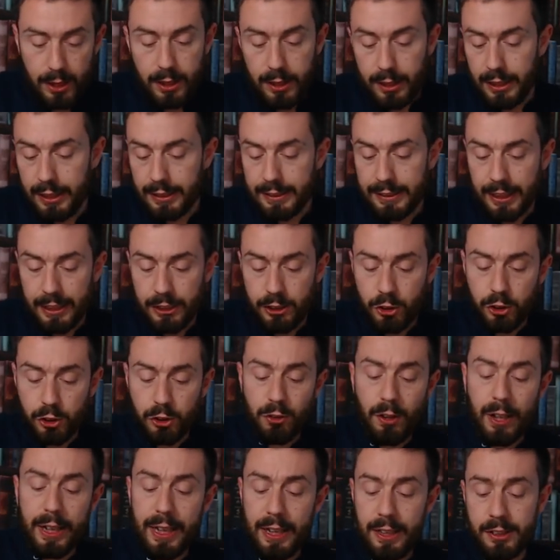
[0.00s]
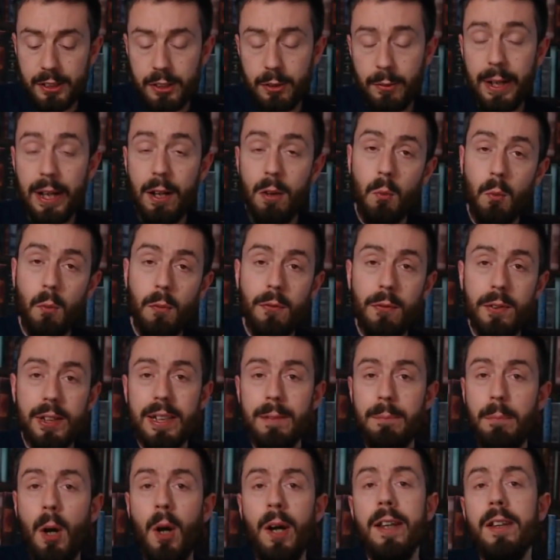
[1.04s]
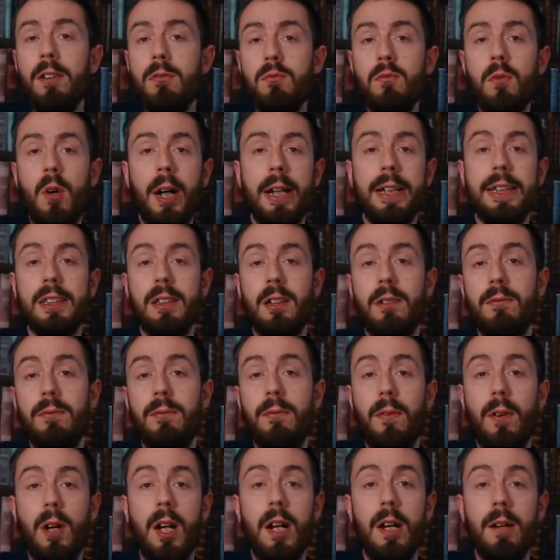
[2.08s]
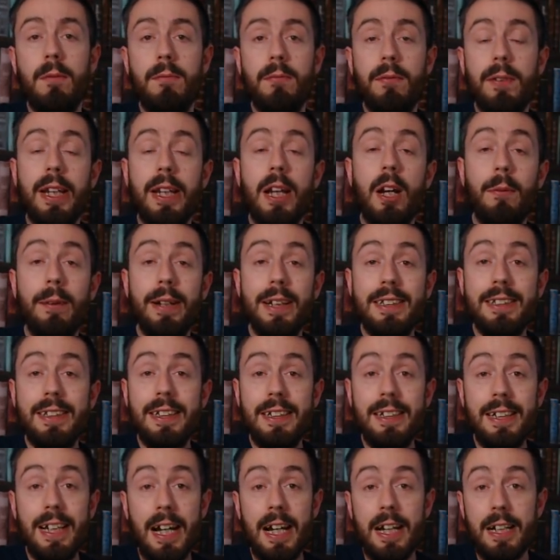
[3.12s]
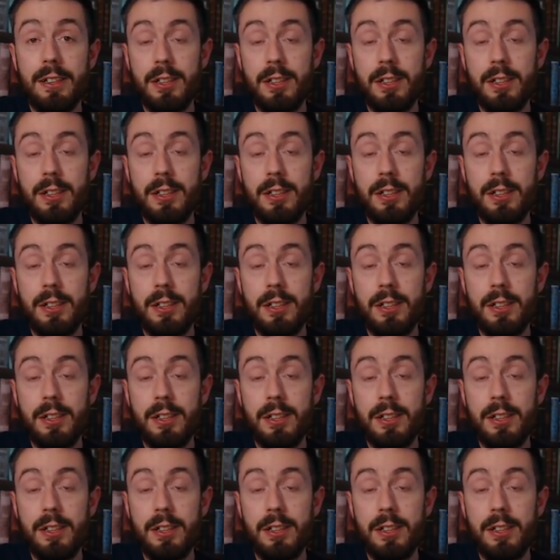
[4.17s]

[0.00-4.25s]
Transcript: let's get straight into it. To buy the right um, video editing N A